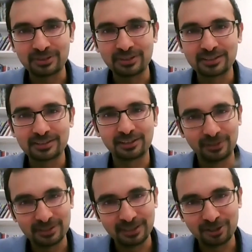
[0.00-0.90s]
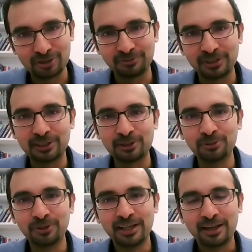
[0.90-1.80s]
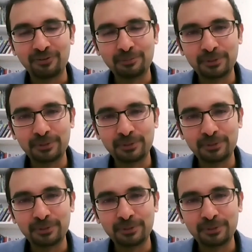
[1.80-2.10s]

this conversation with you will be